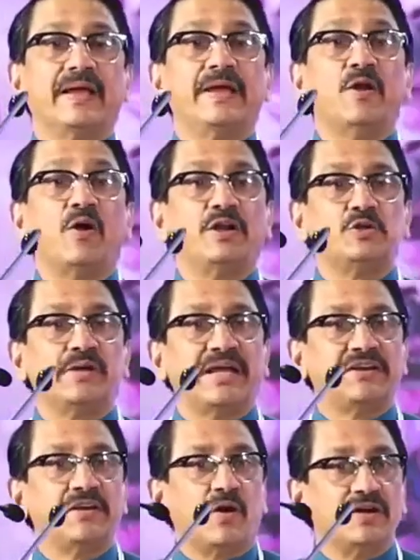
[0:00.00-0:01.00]
in order to
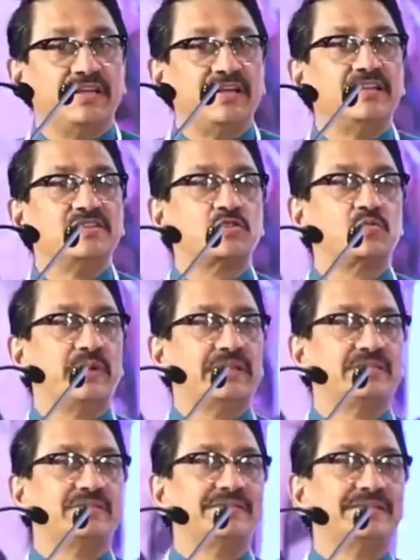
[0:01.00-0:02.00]
get an audience
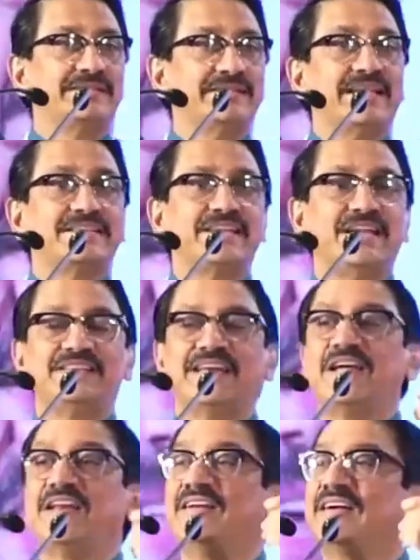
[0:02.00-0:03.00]
with
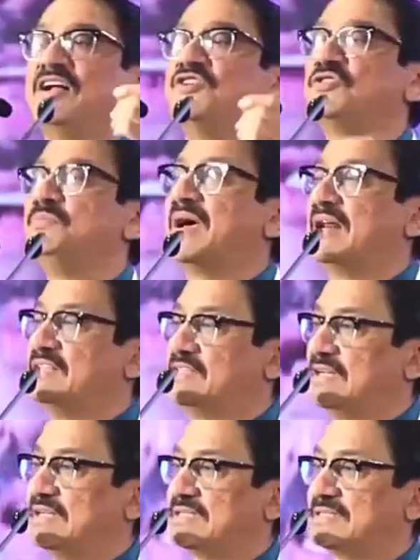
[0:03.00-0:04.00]
their country
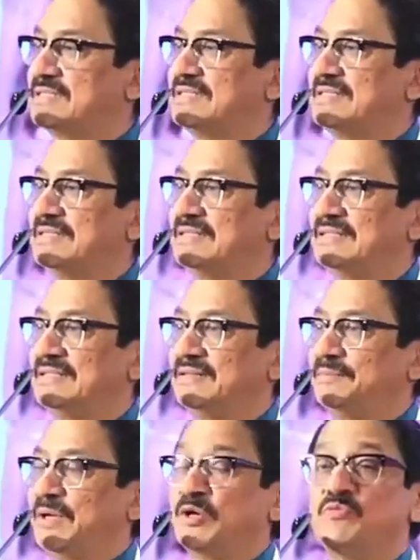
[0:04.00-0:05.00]
managers,
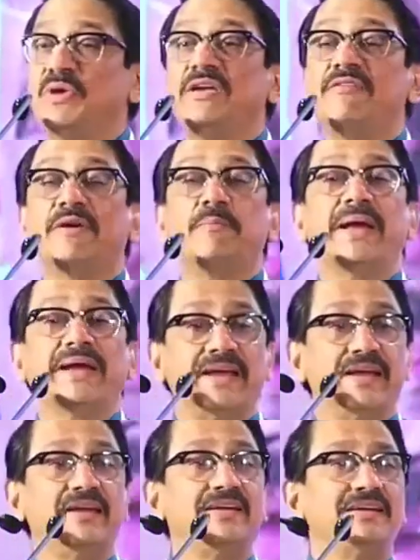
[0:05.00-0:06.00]
because we were
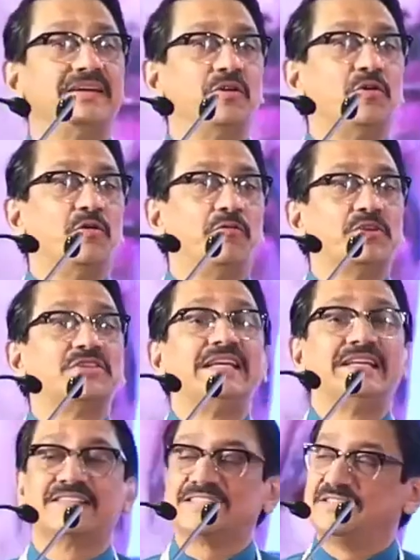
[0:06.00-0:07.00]
begging for
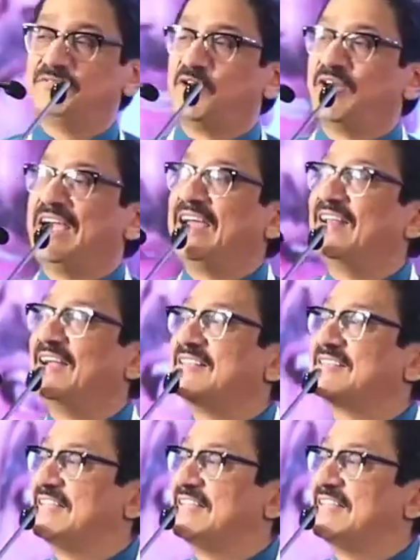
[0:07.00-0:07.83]
seats, for airline